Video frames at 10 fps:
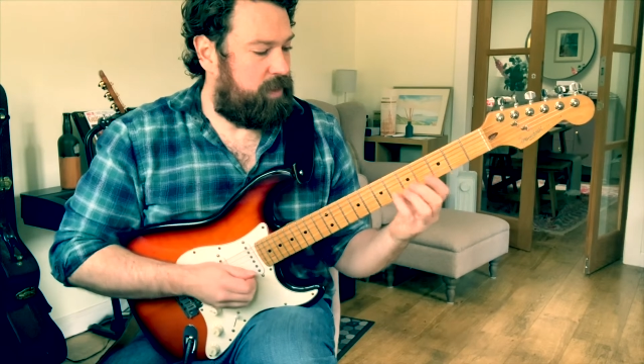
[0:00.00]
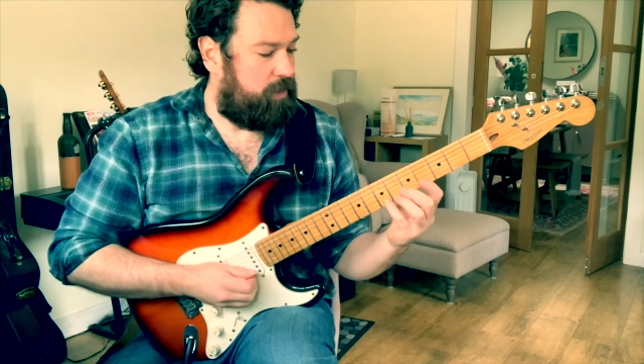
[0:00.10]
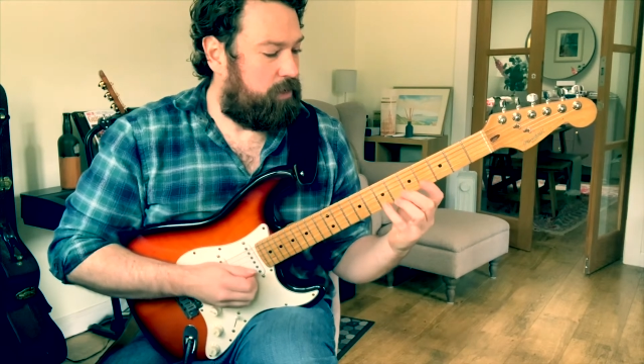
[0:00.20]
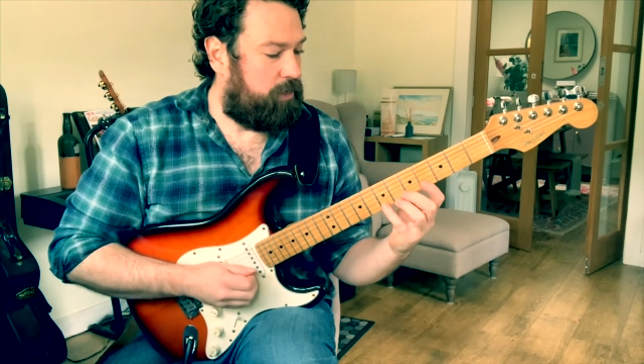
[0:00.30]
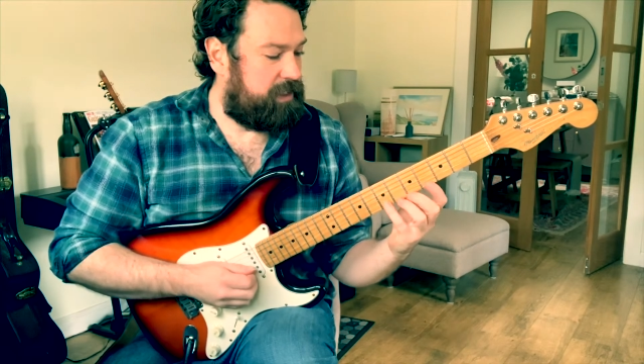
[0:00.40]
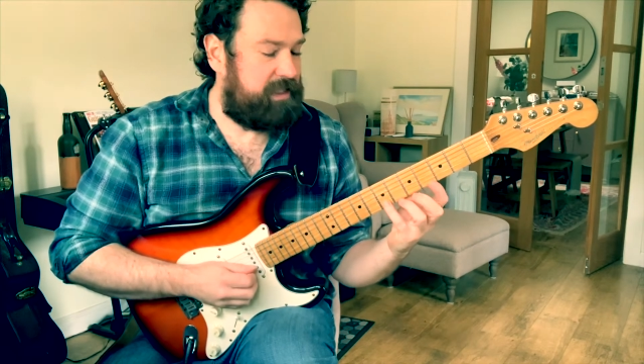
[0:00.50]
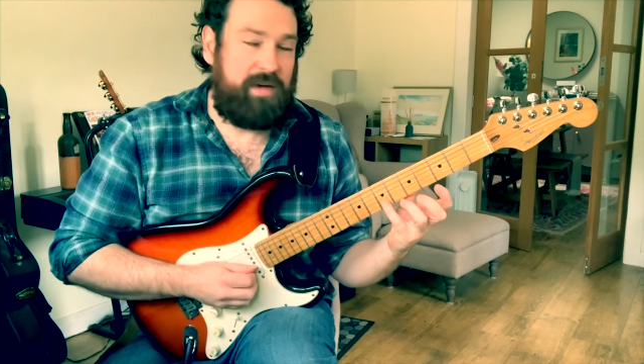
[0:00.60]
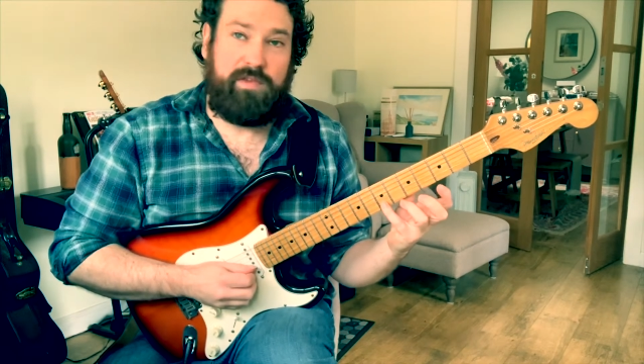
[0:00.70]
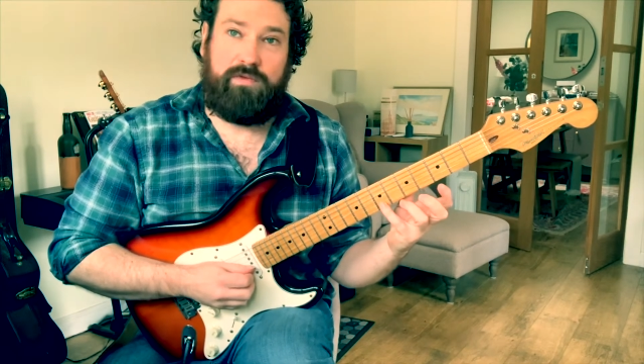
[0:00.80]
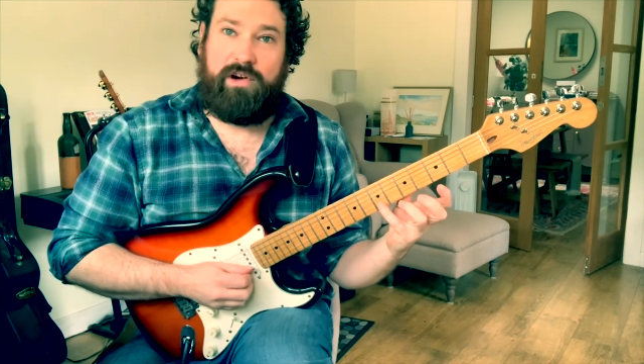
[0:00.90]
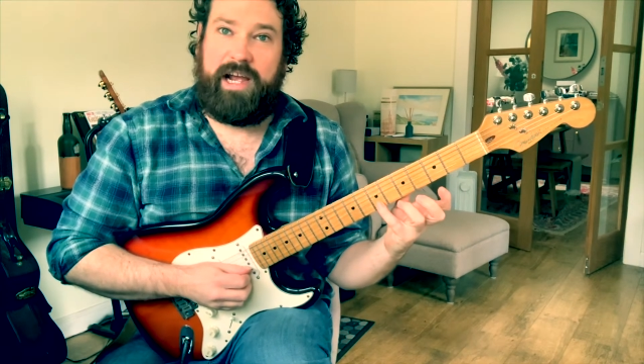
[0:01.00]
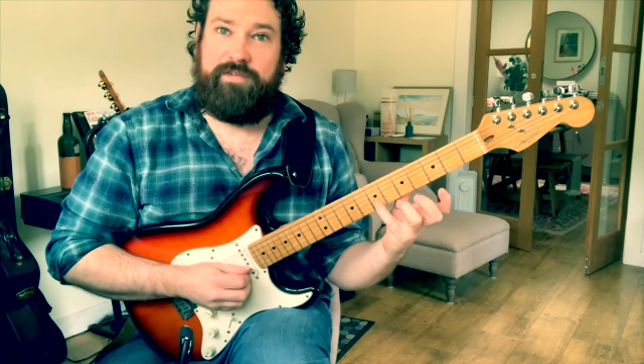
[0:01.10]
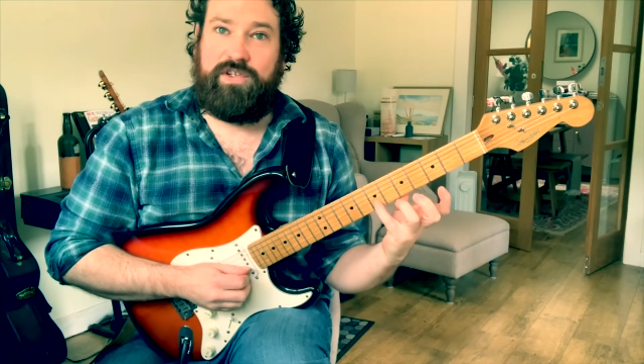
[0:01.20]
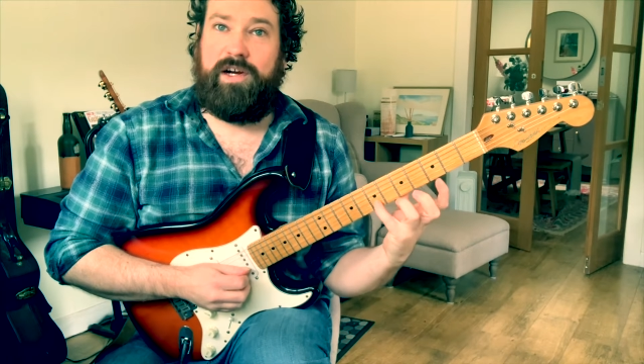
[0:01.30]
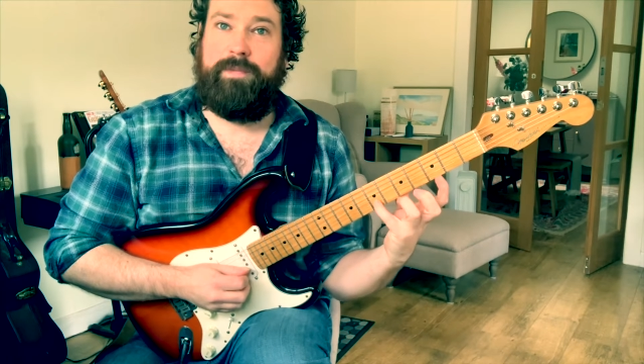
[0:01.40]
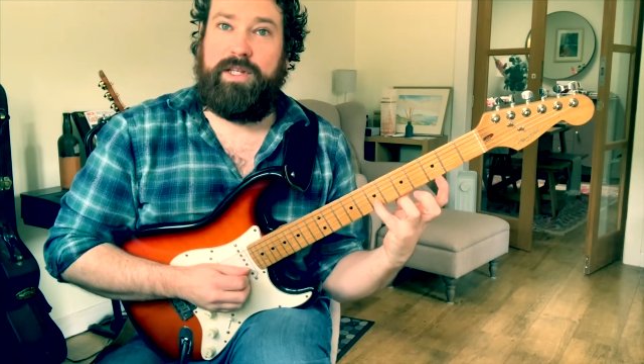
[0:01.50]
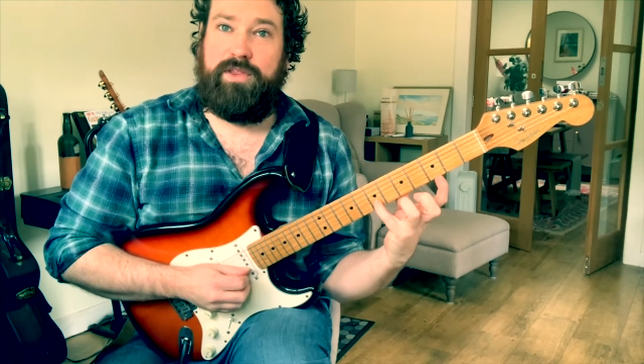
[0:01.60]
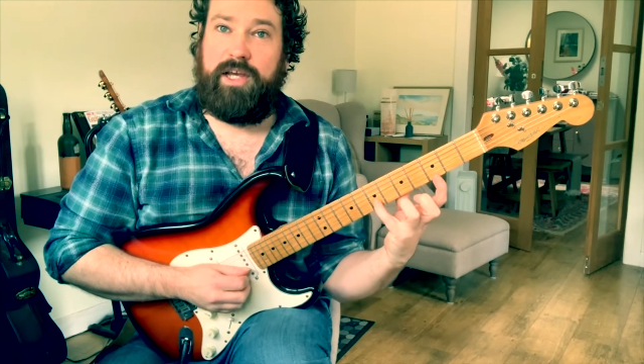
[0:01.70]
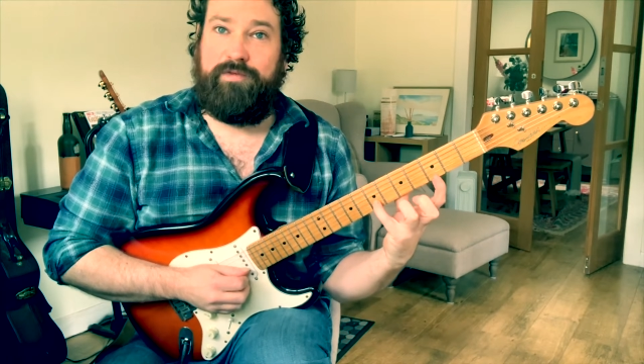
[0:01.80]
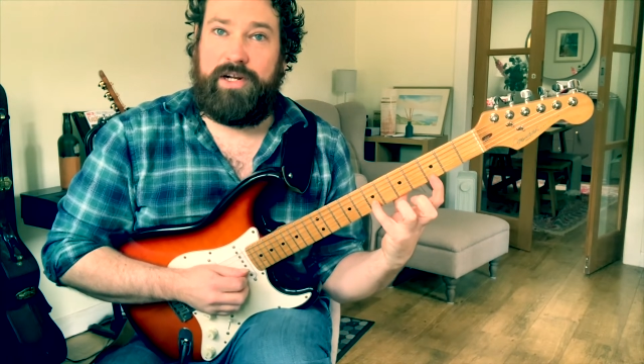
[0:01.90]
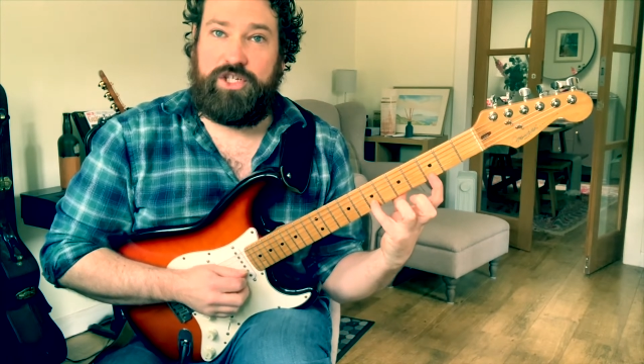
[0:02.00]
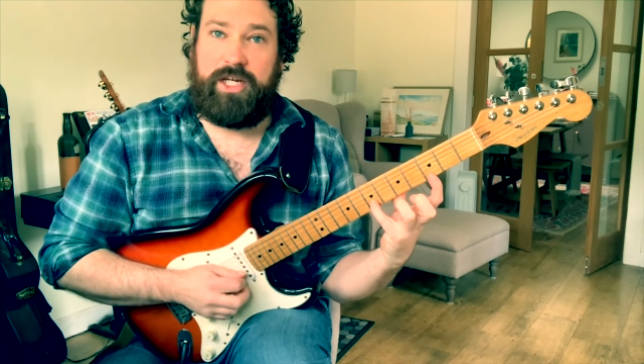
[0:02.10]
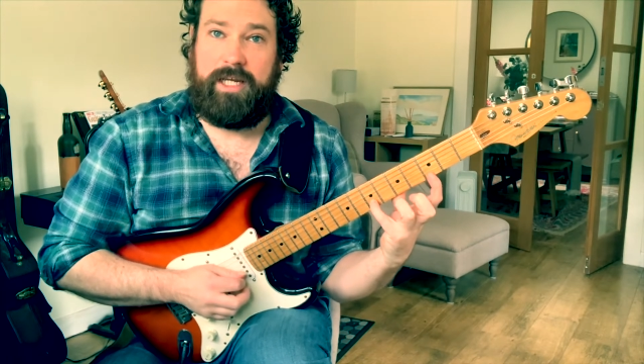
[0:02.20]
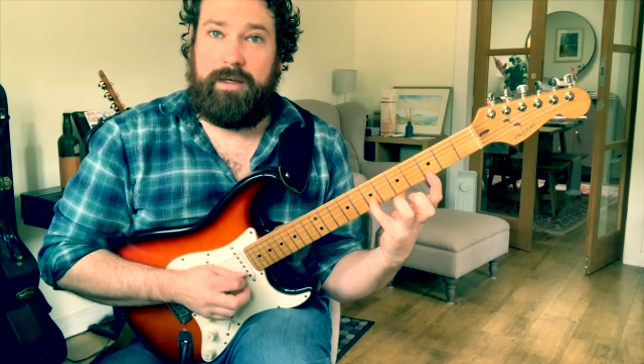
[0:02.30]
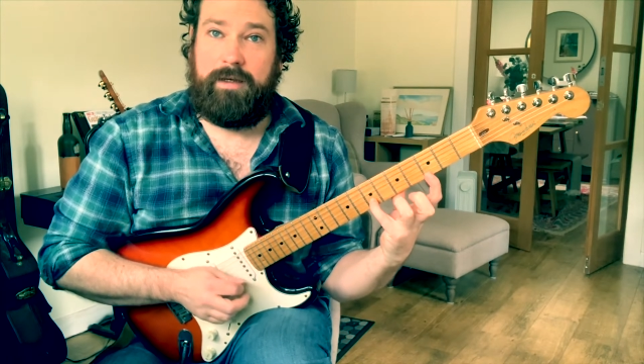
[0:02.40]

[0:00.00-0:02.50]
or seventh fret F sharp to third fret G,